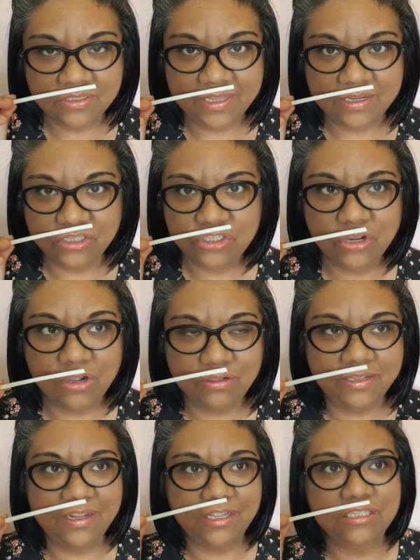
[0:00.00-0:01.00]
like a
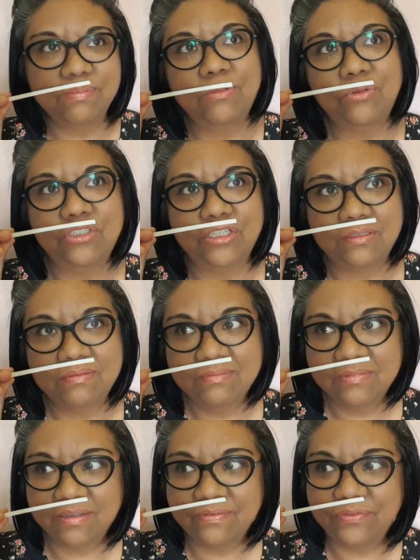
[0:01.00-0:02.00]
chocolate explosion
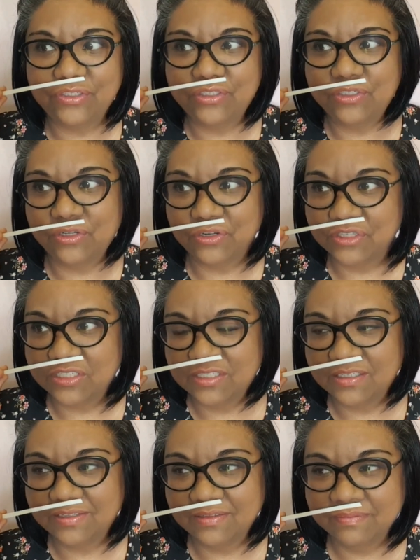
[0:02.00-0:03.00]
of
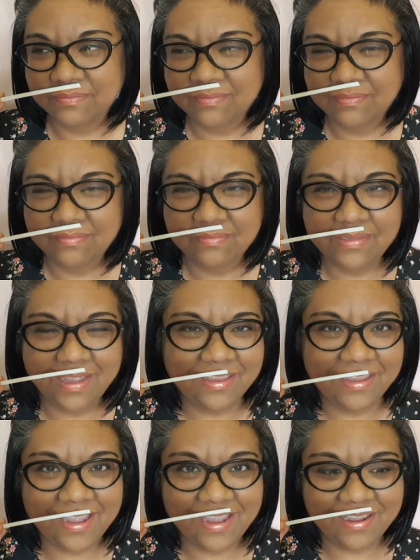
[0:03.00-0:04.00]
desserts
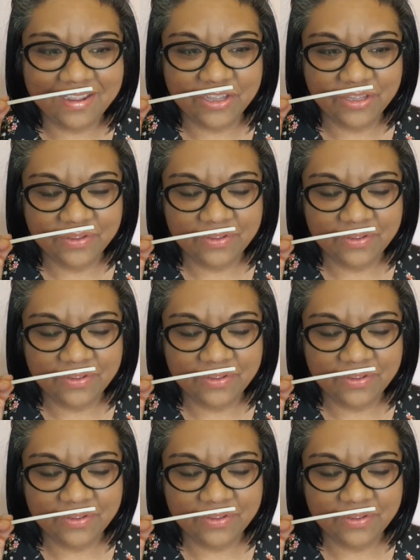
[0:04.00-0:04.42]
and cake.